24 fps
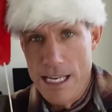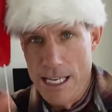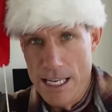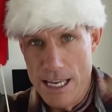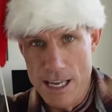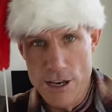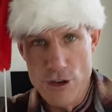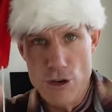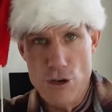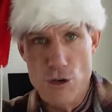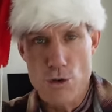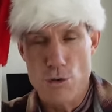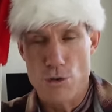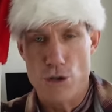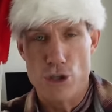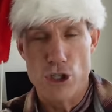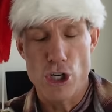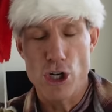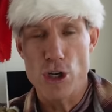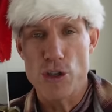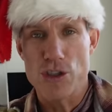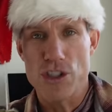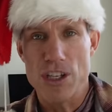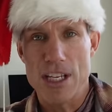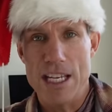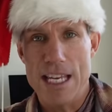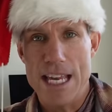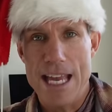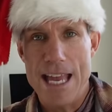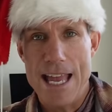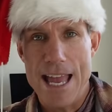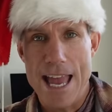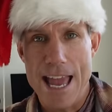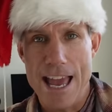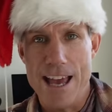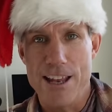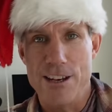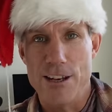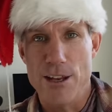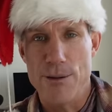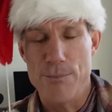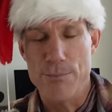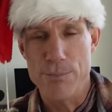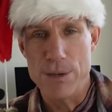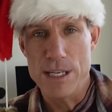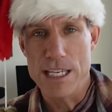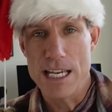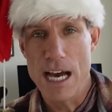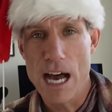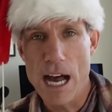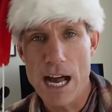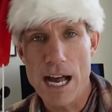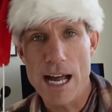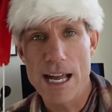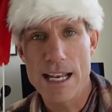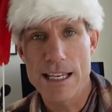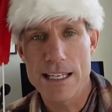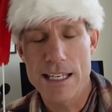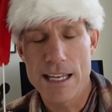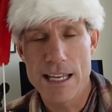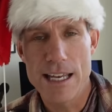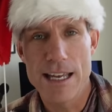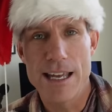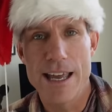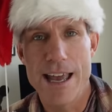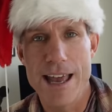in New Jersey and beyond.